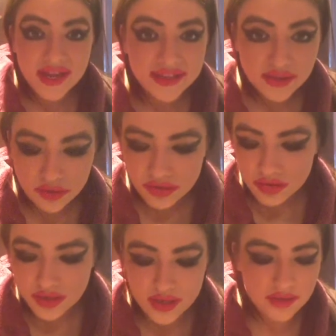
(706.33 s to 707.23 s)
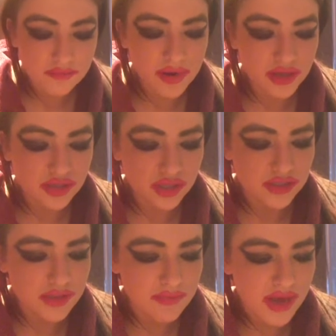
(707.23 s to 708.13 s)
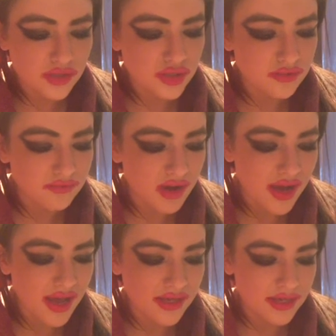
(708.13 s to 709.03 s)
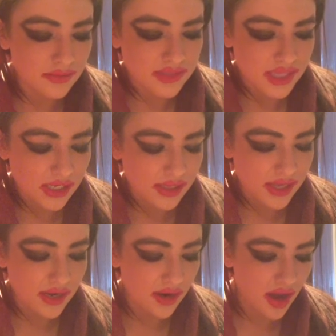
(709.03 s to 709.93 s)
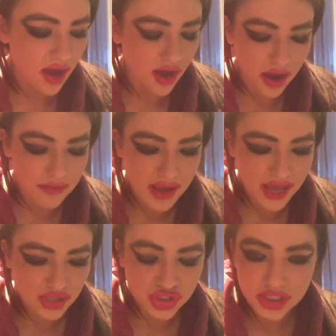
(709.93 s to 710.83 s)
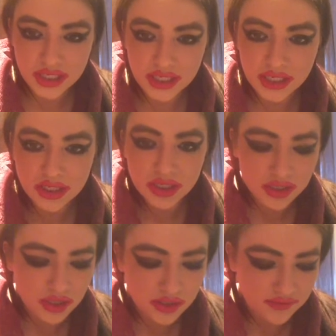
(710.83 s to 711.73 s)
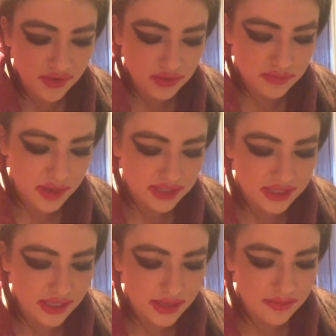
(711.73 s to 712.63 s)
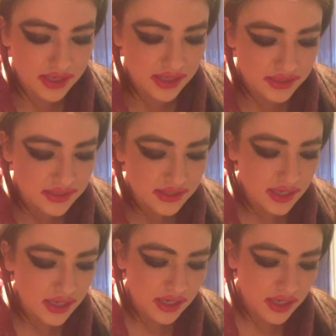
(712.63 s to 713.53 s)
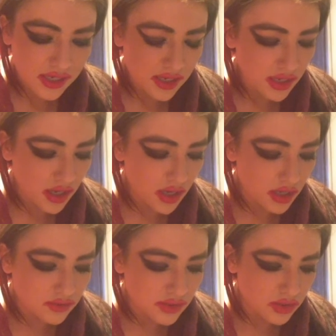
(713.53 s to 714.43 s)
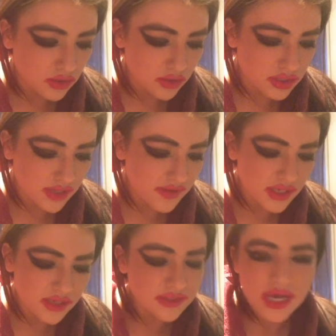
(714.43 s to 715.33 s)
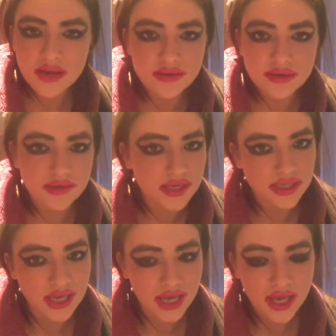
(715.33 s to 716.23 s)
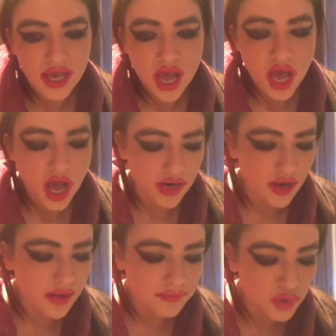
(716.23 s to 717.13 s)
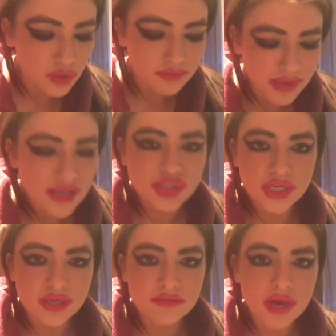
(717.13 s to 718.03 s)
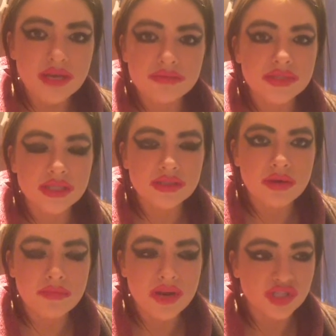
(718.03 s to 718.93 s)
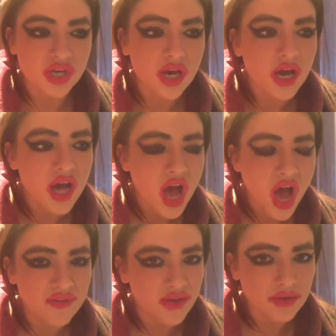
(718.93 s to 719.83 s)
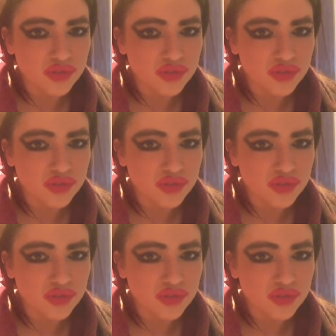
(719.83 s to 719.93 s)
ain't got blusher to match my lipstick, then I'm actually fucked basically, because I swear to God, if any of Towie are in there and I'm not matching my lipstick to my blusher, I think I'm just